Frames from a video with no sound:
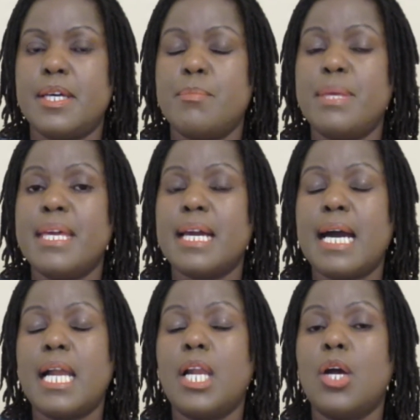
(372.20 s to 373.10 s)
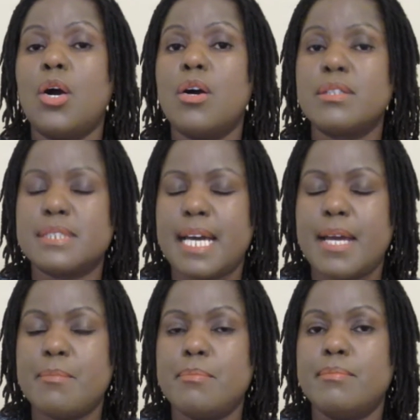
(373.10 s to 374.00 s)
Being a long
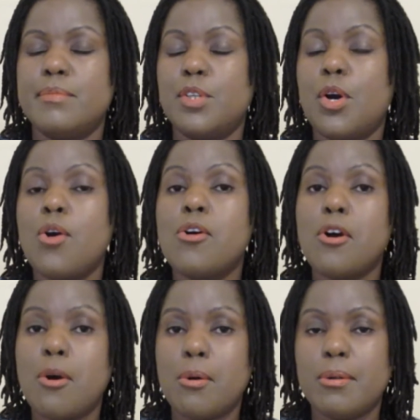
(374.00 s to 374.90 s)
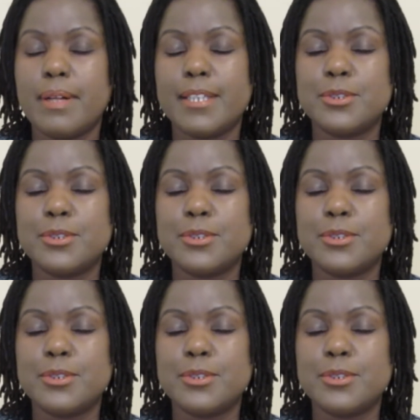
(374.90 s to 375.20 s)
haul